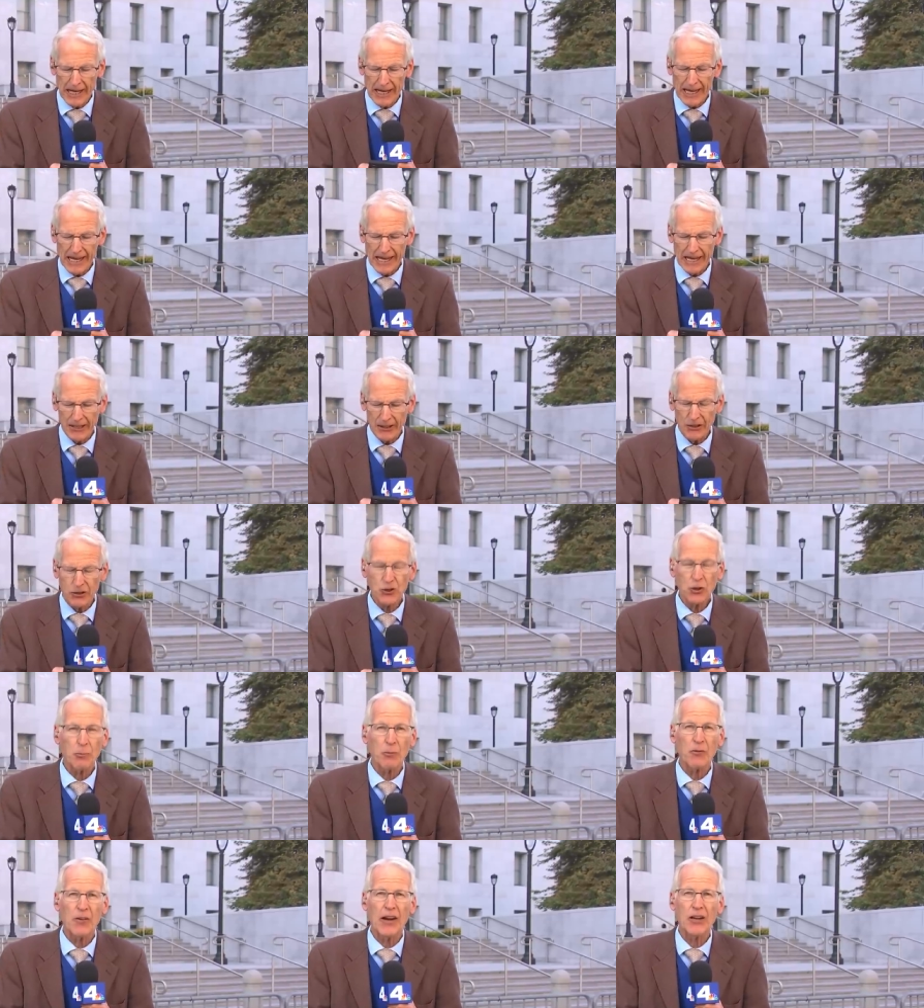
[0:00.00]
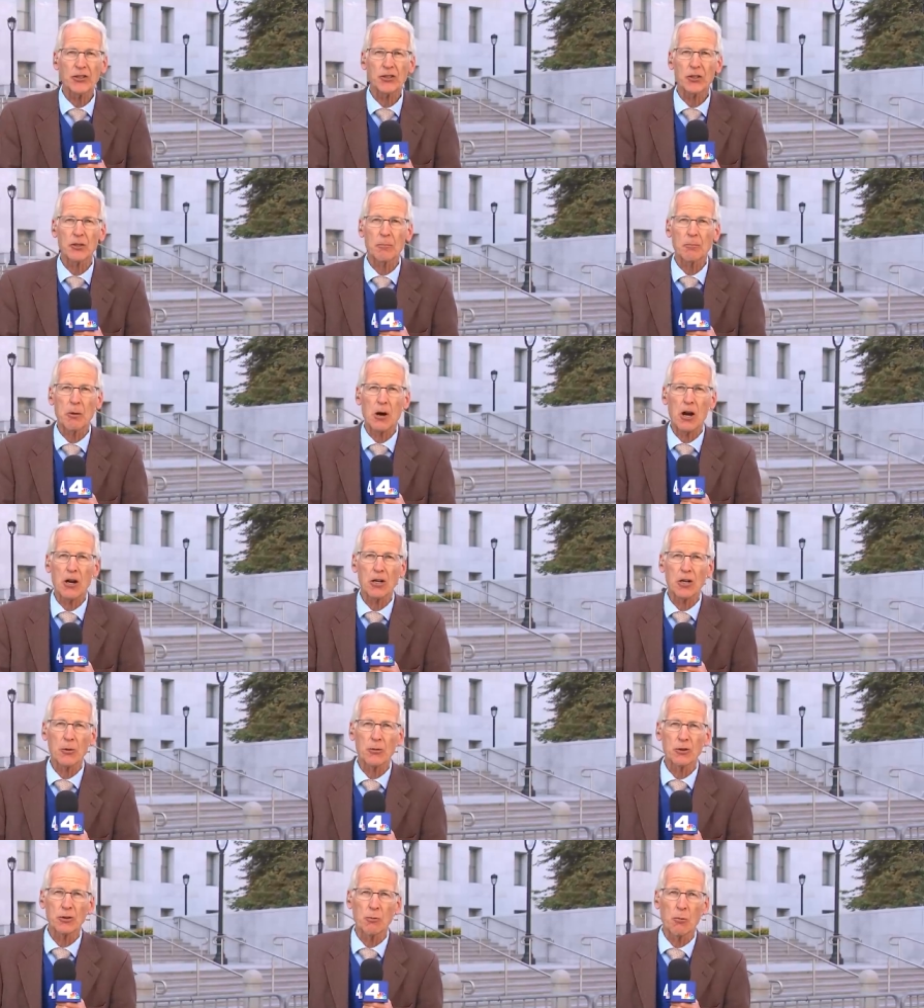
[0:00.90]
And uh, Supervisor
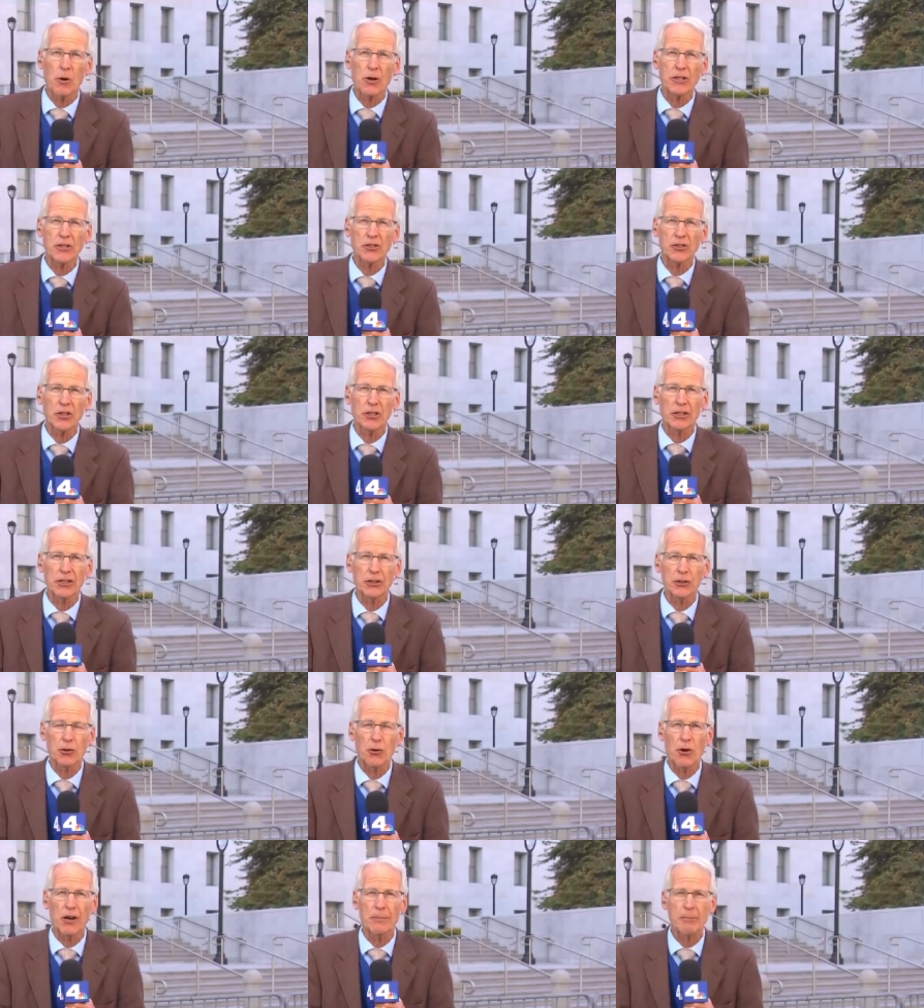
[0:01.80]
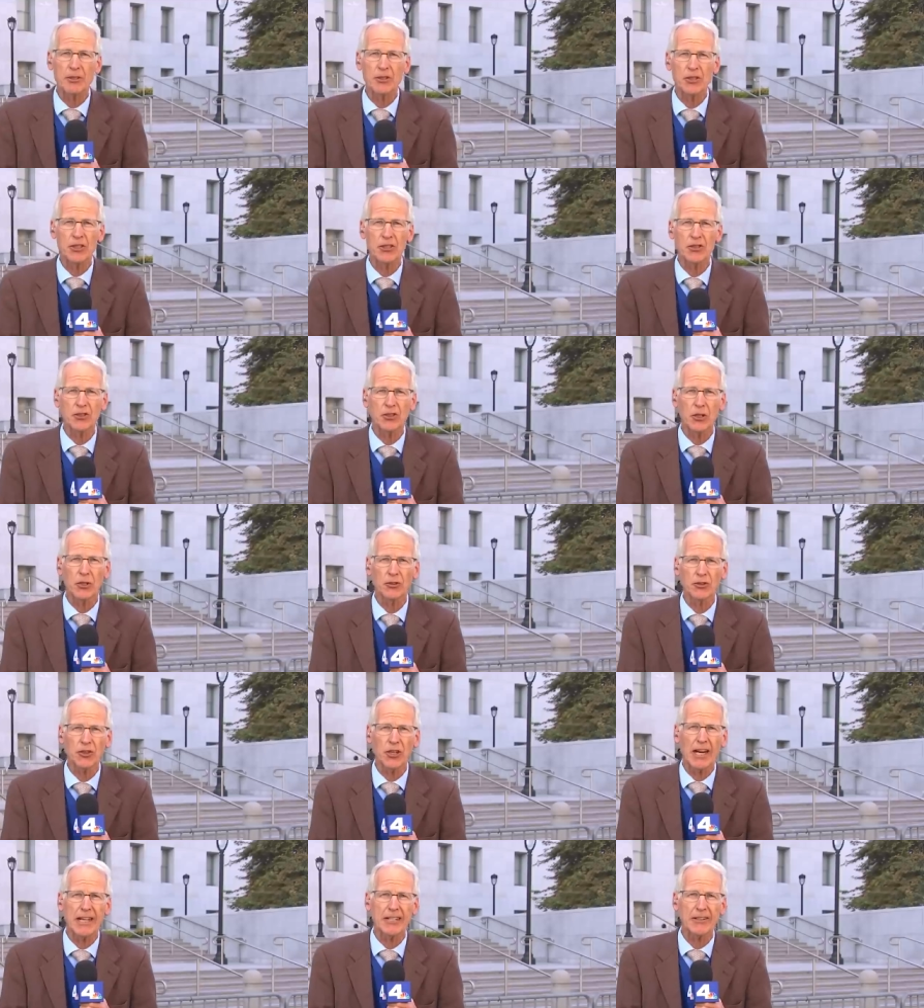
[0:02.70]
Barger was more conciliatory, but she still
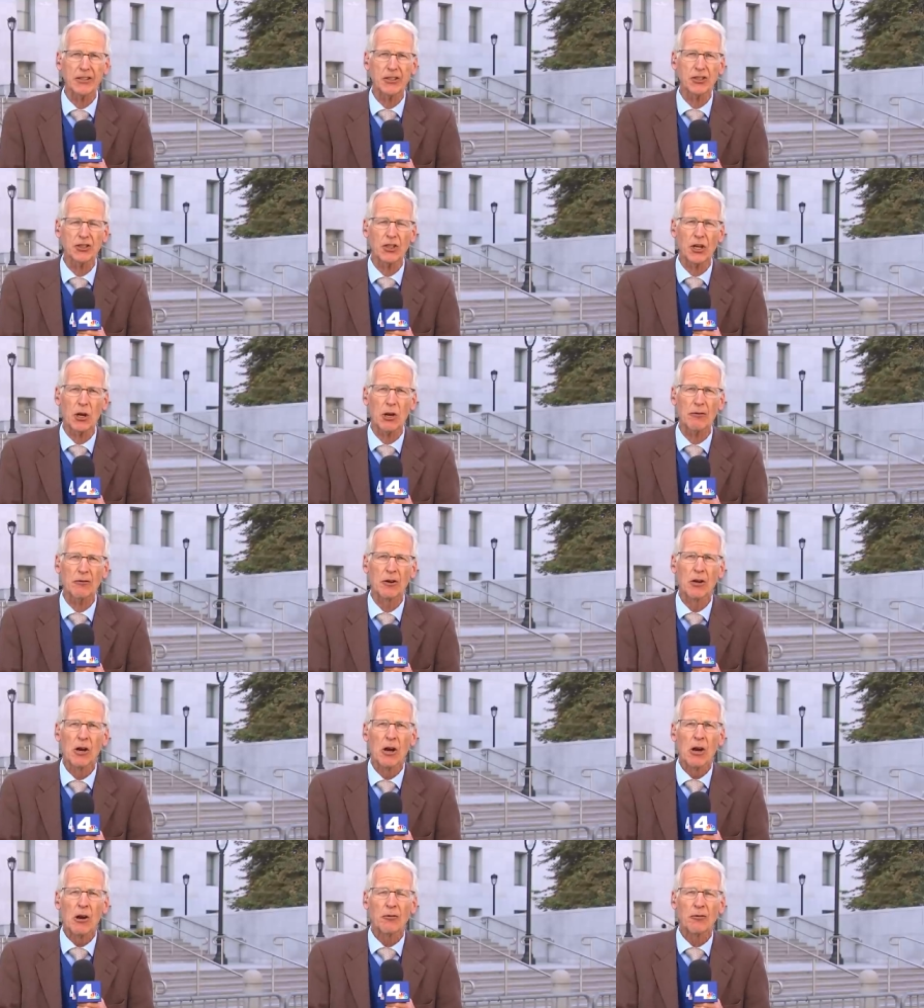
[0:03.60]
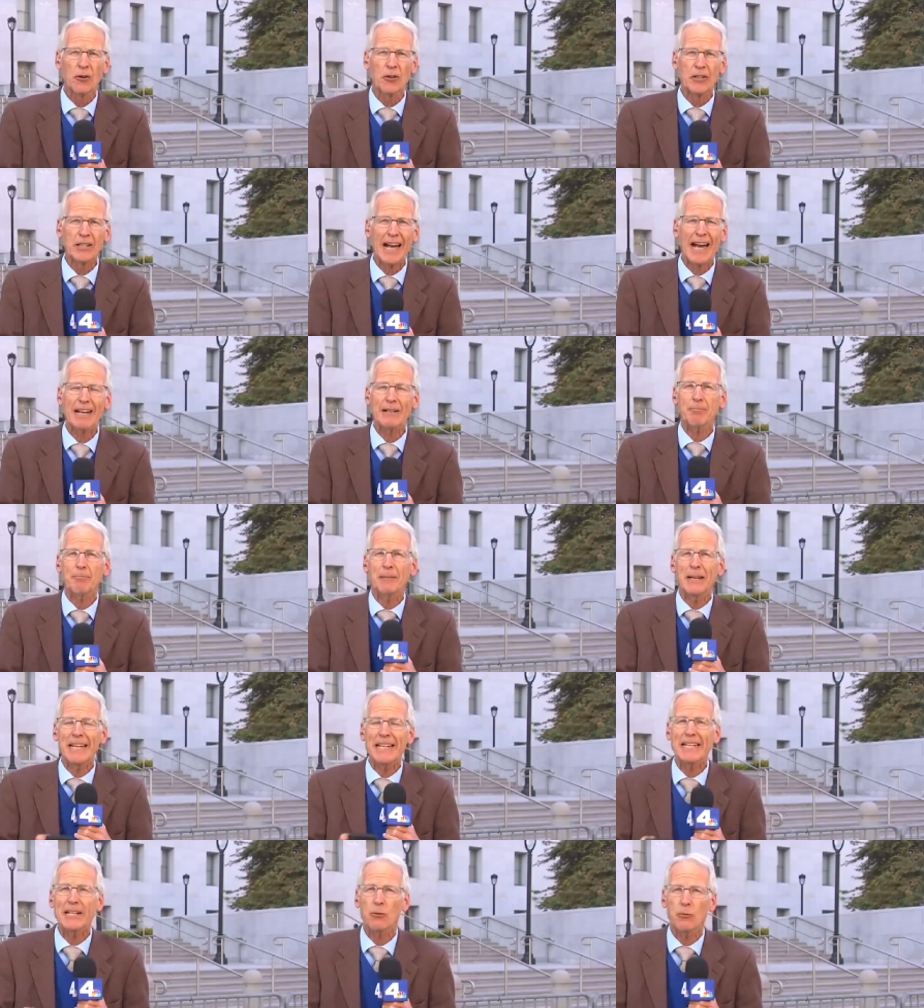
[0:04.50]
chided the sheriff for not
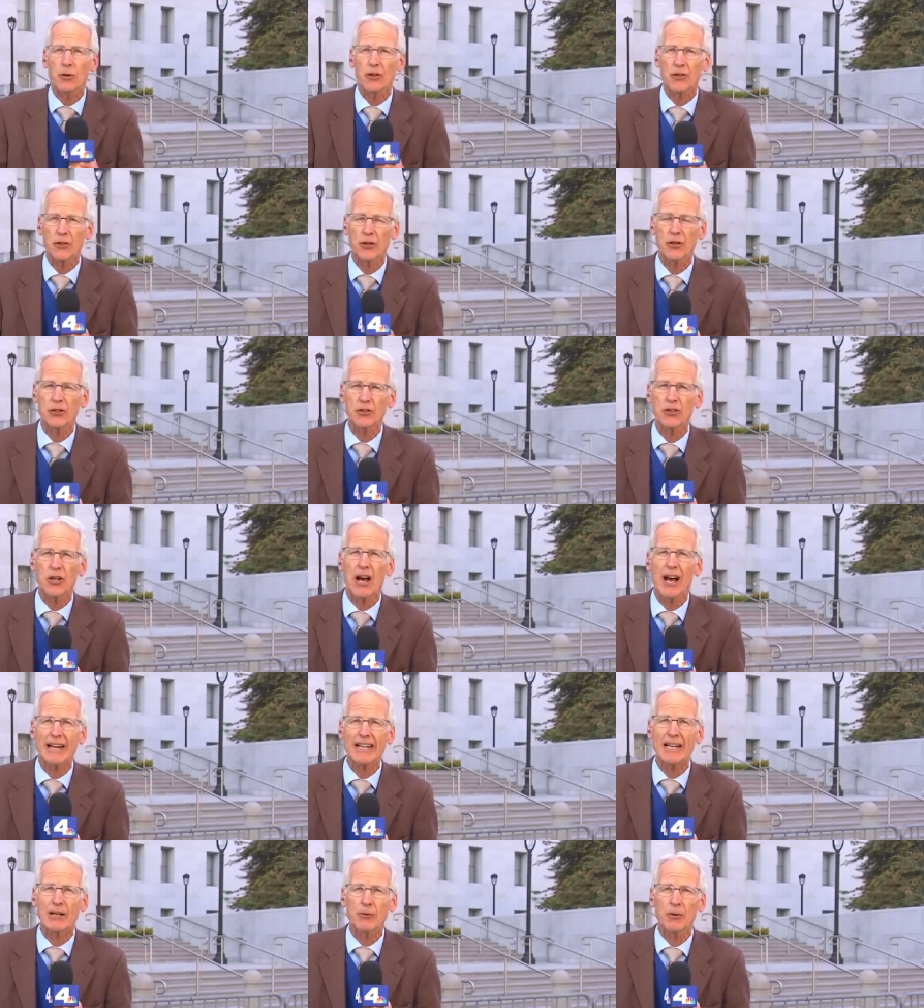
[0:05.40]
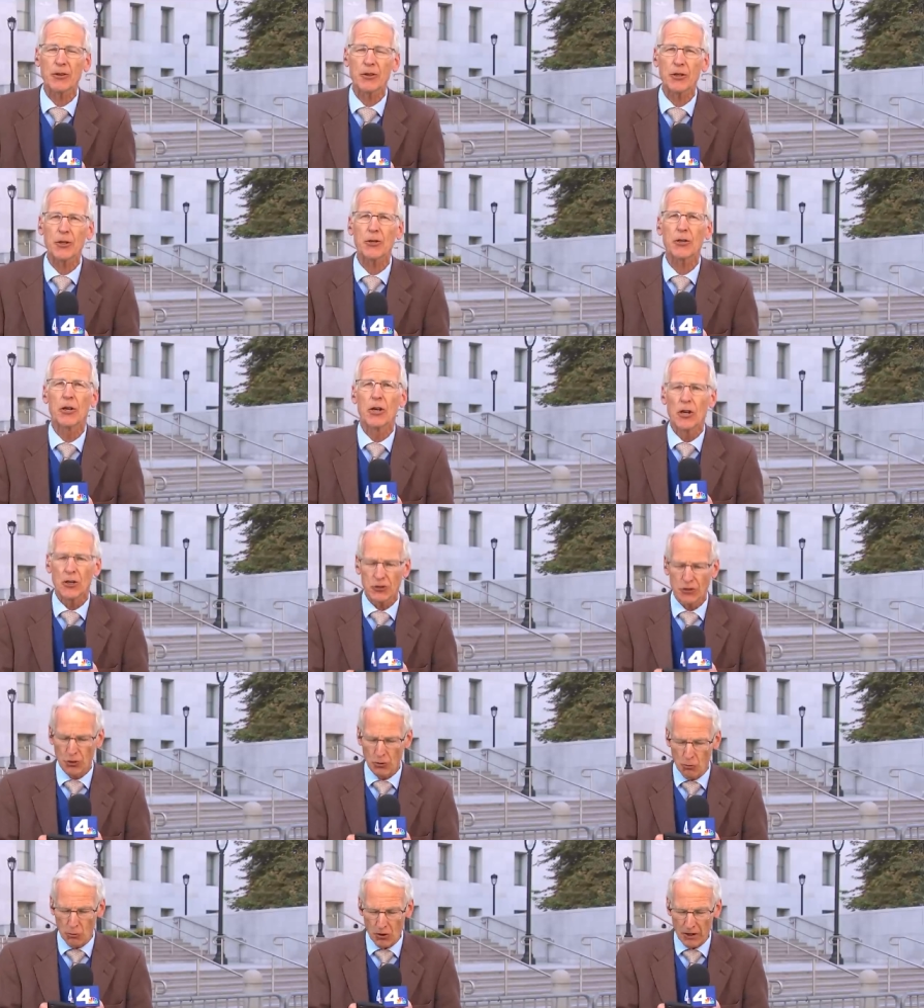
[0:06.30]
meeting with her, talking with her
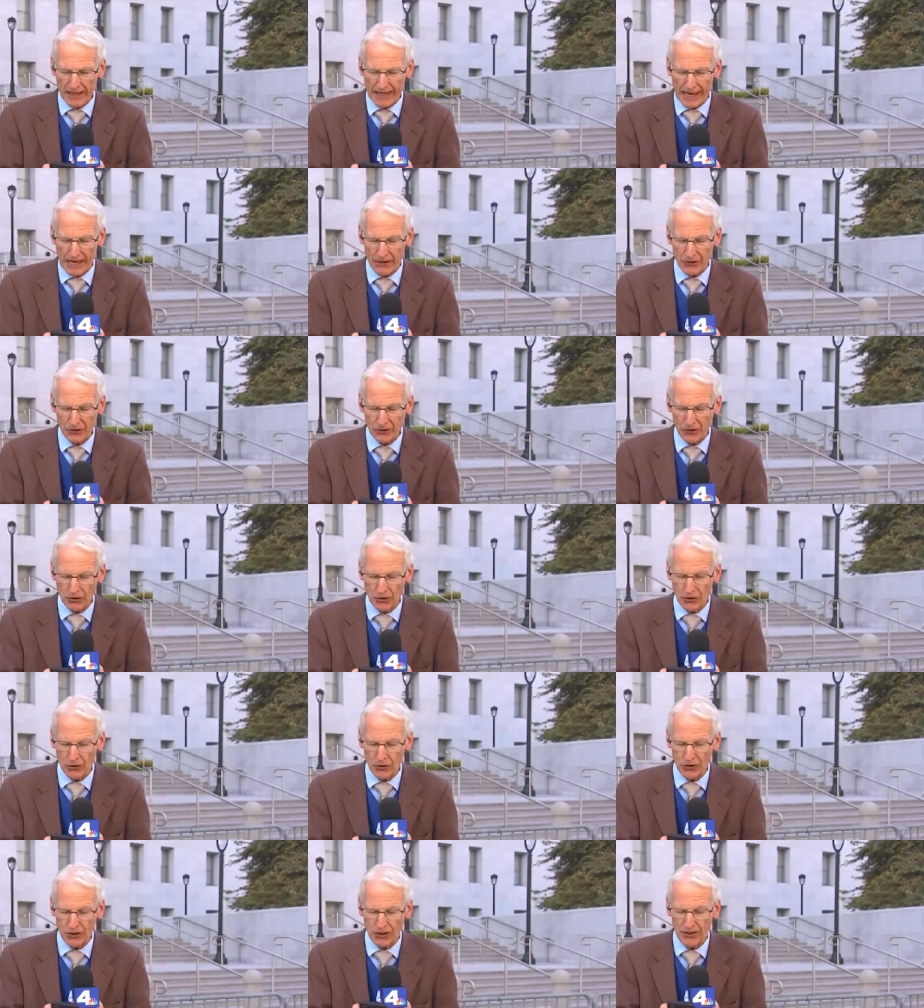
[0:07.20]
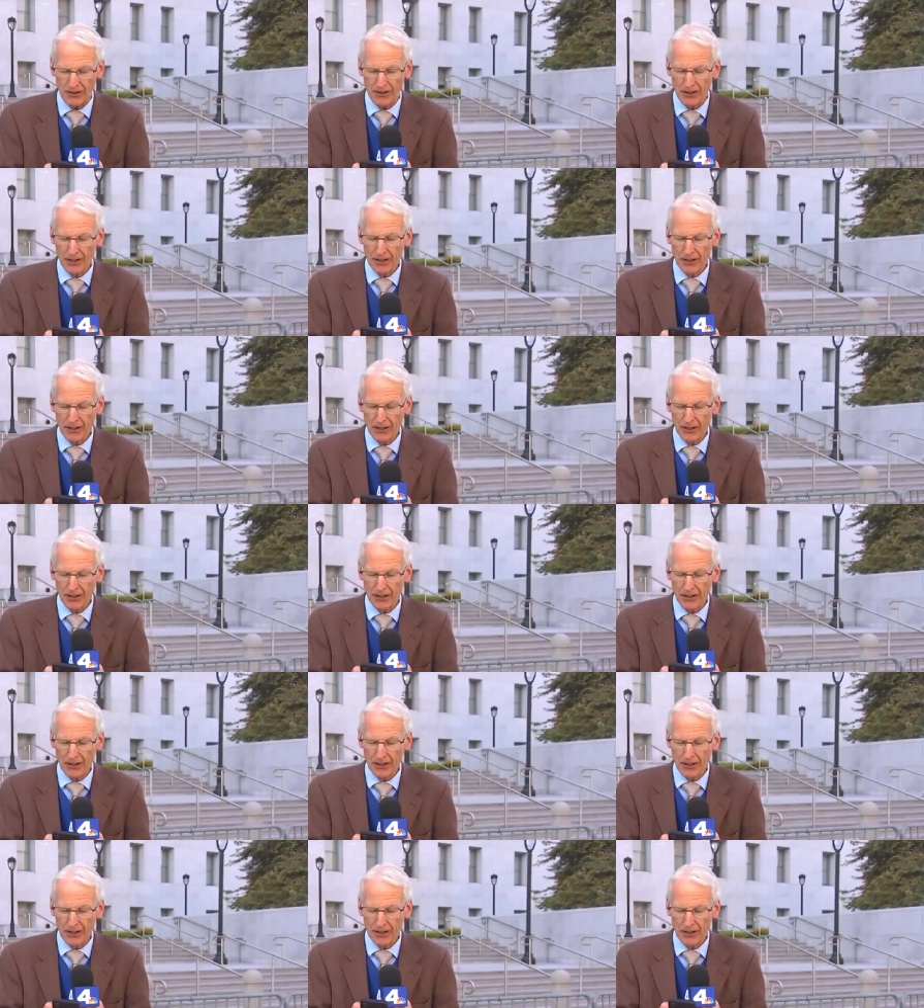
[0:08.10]
to work out a solution.